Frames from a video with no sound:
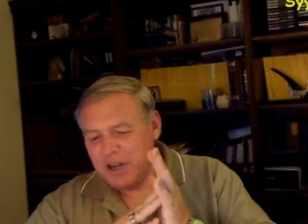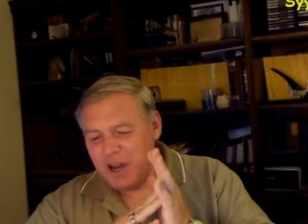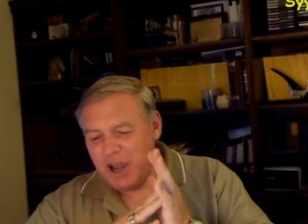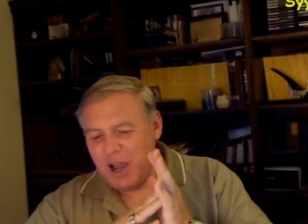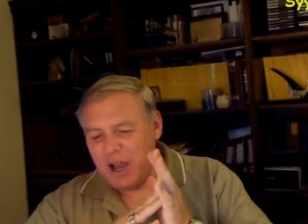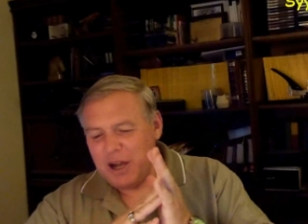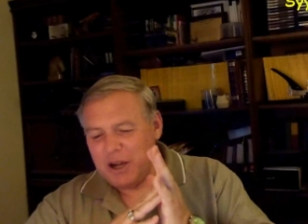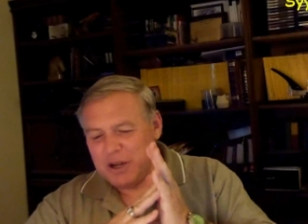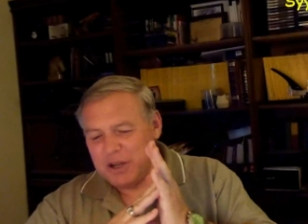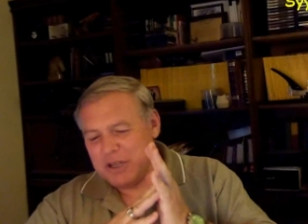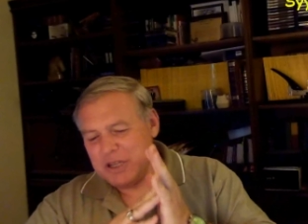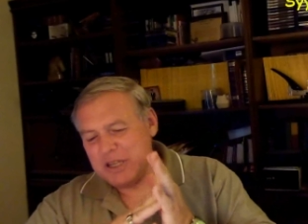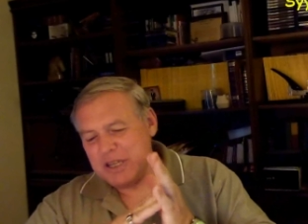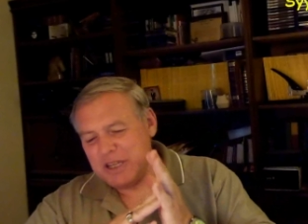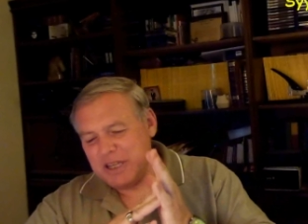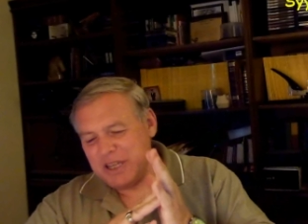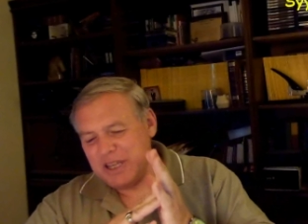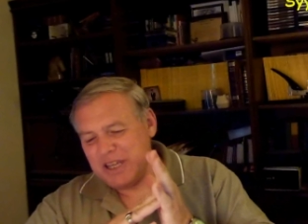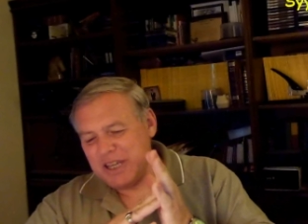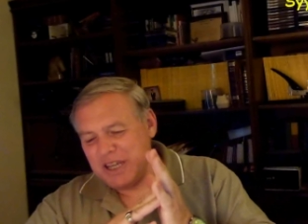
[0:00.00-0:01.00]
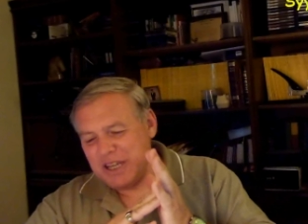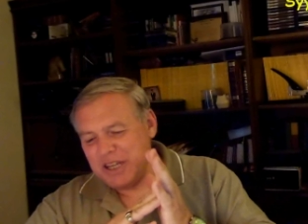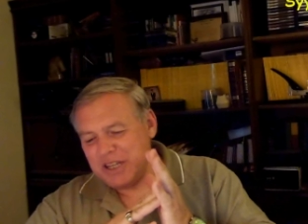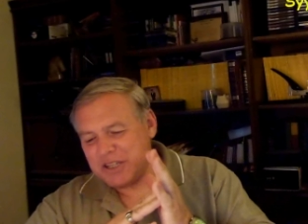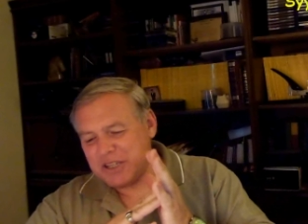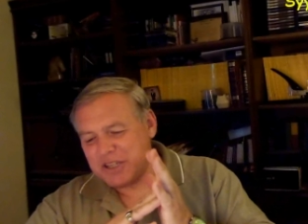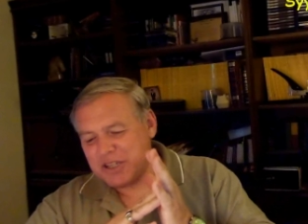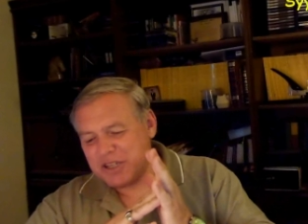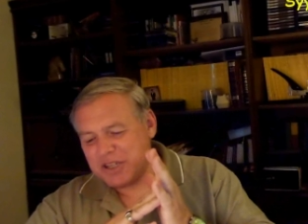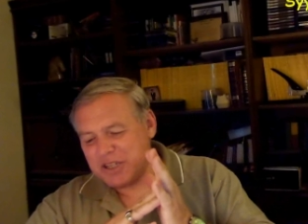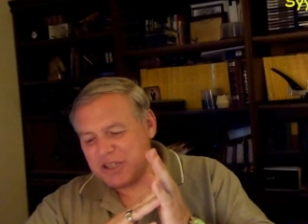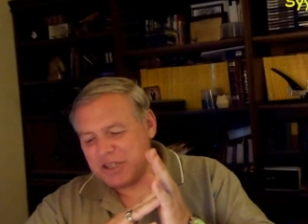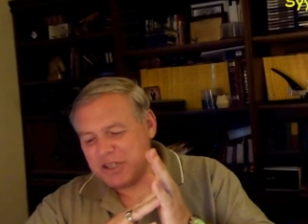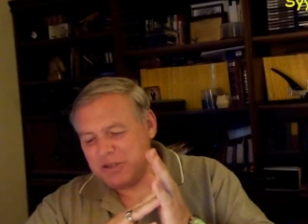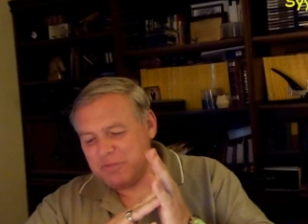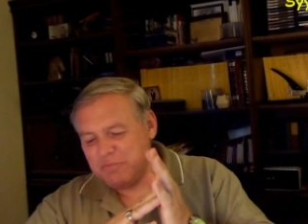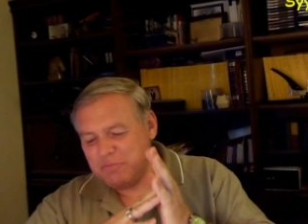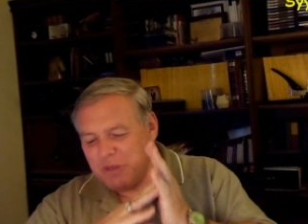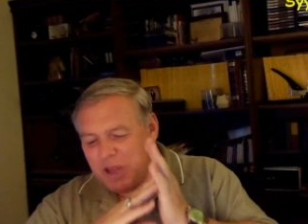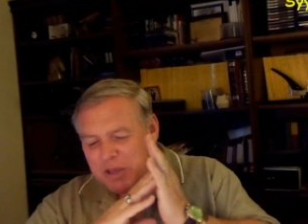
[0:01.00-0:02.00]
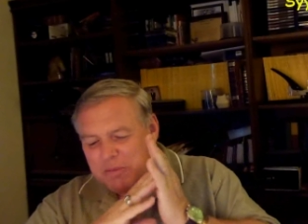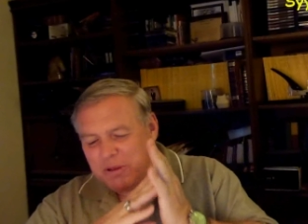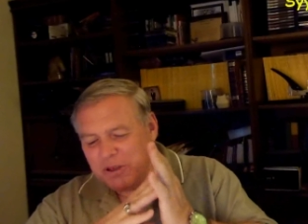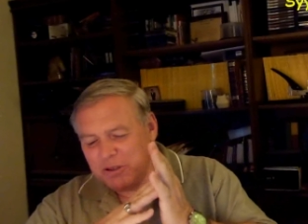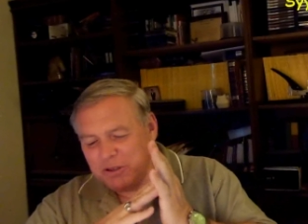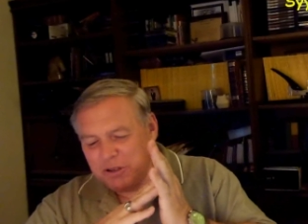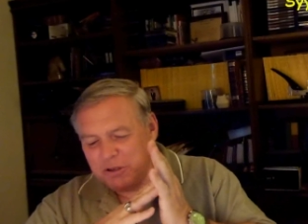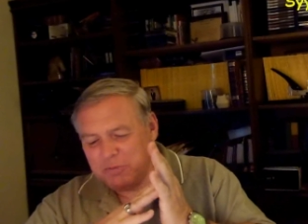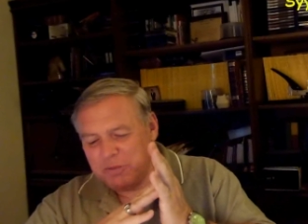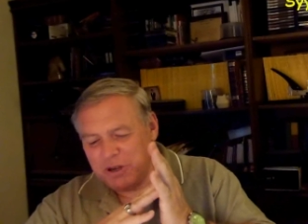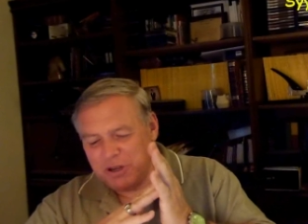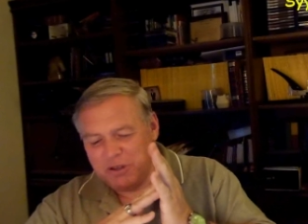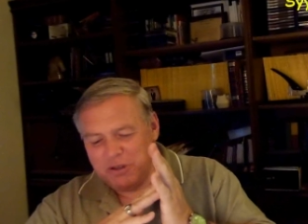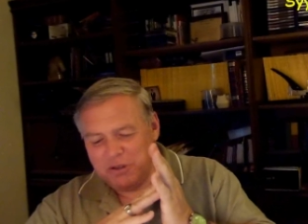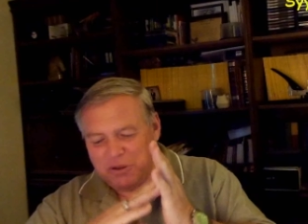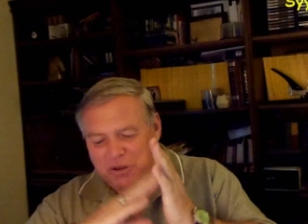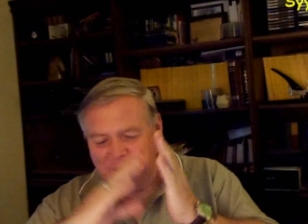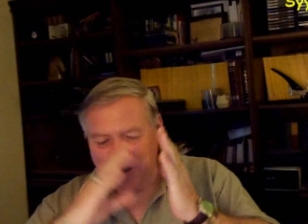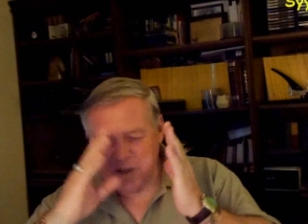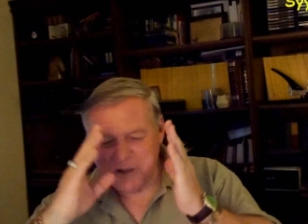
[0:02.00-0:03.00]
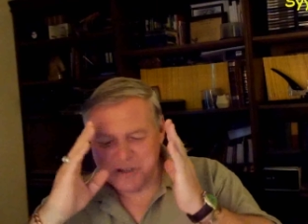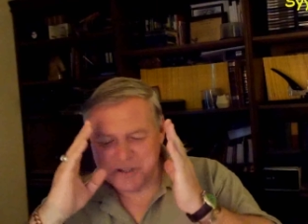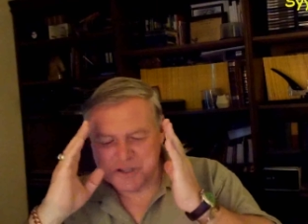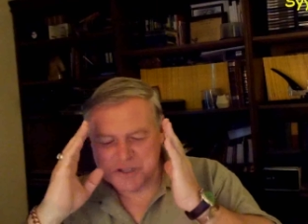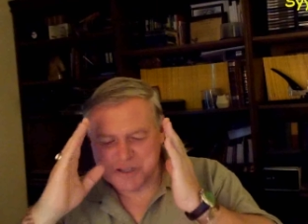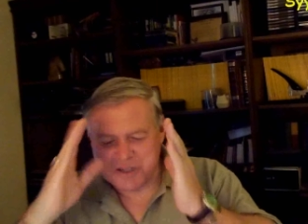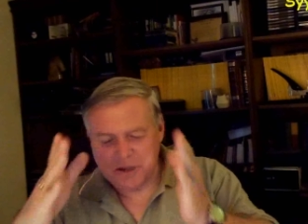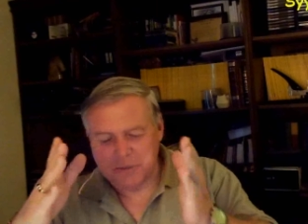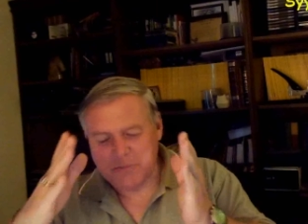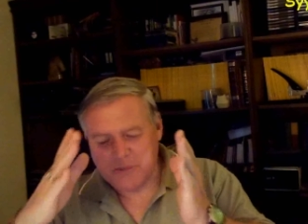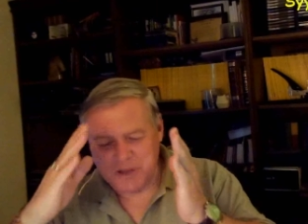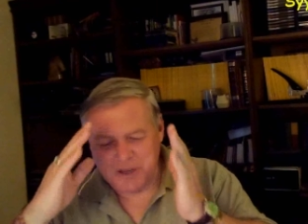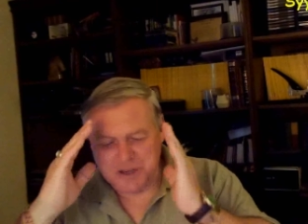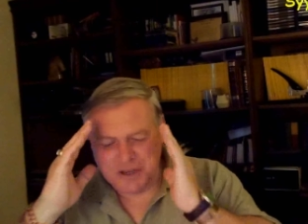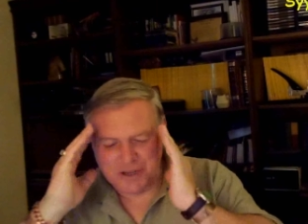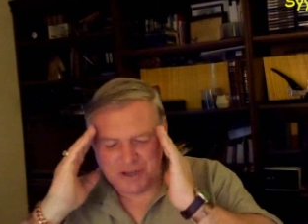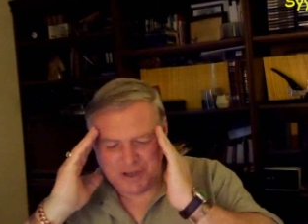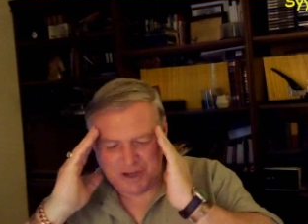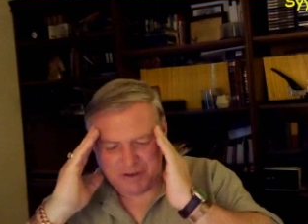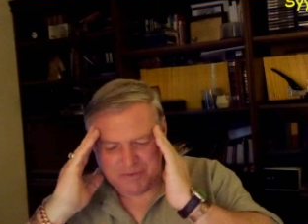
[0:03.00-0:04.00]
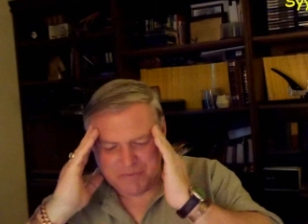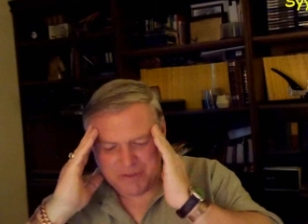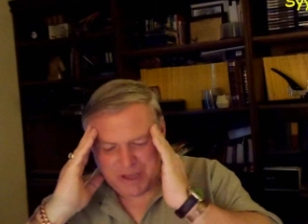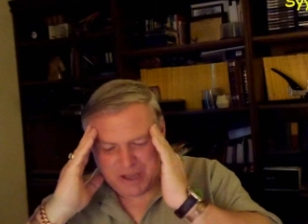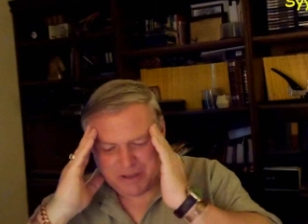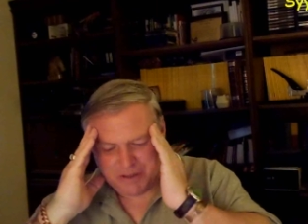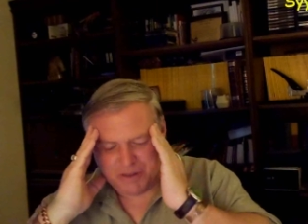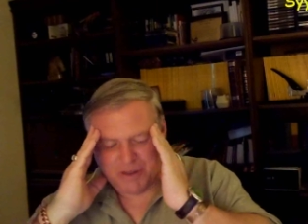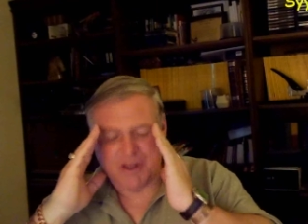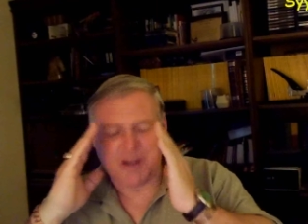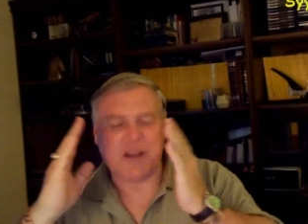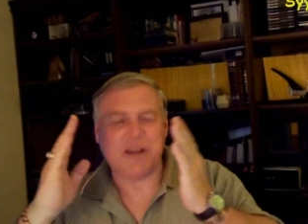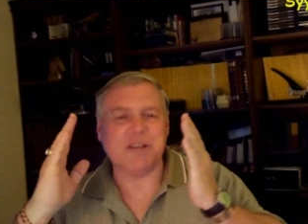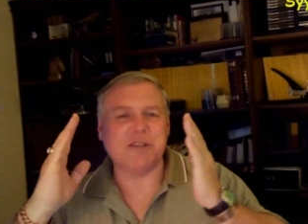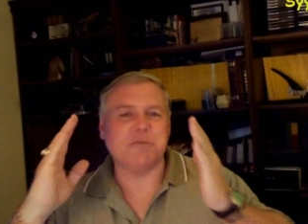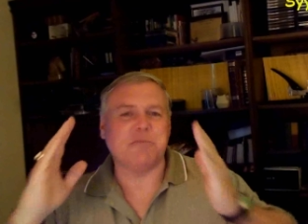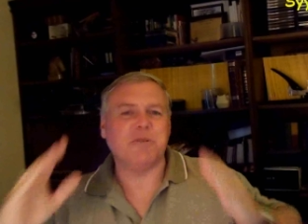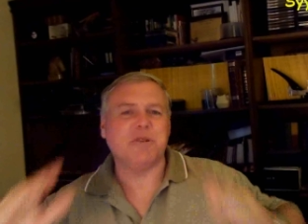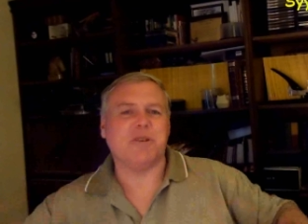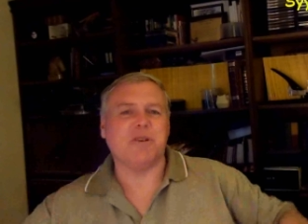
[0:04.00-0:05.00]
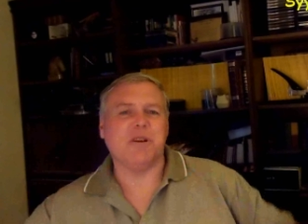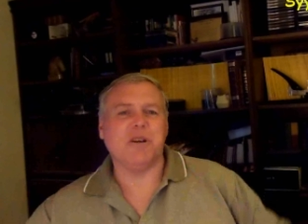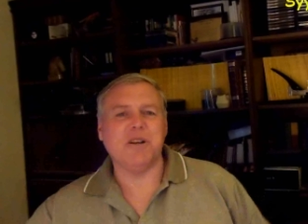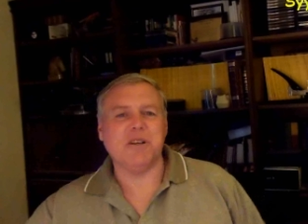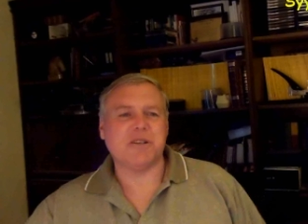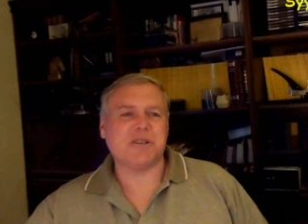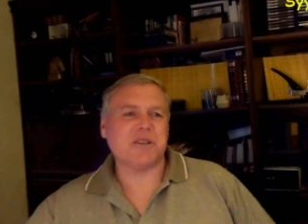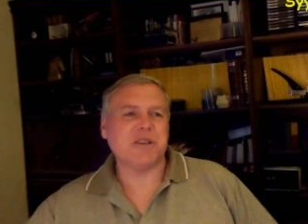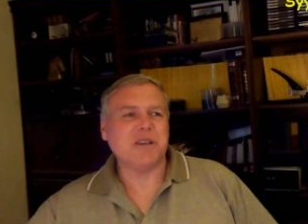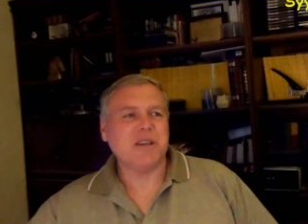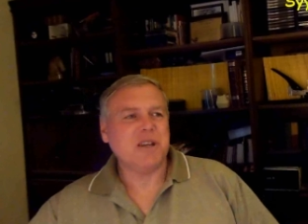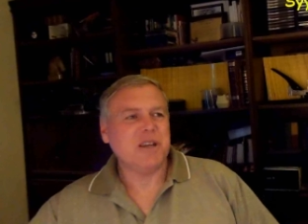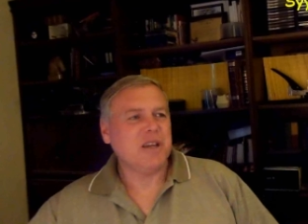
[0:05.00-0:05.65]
Now, it's maybe a little bit along something of that lines because